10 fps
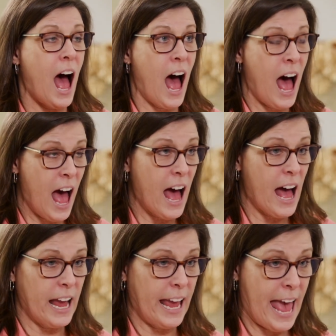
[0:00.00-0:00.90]

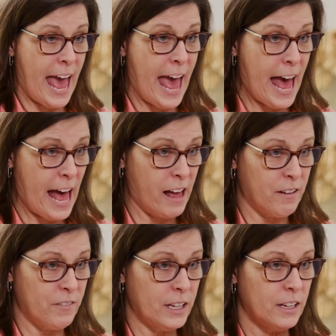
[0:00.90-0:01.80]
I
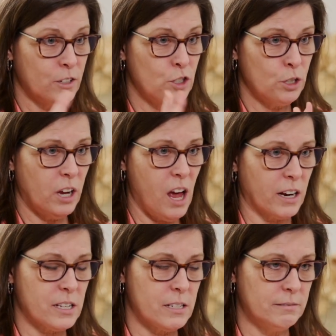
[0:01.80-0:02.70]
have 2
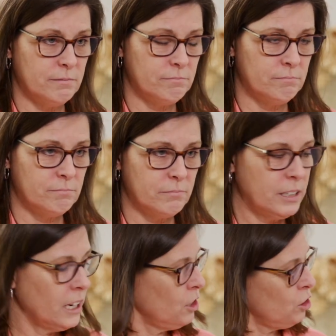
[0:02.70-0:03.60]
dogs.
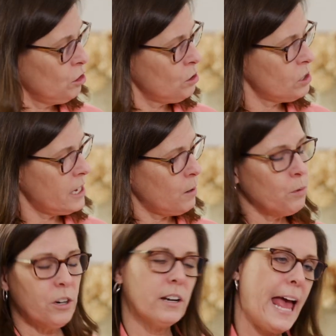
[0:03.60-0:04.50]
Can you use that
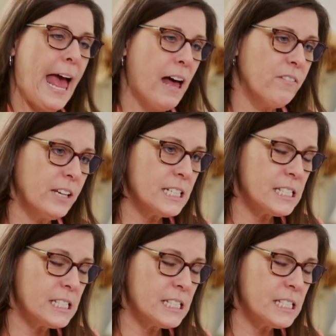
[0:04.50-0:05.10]
word have in a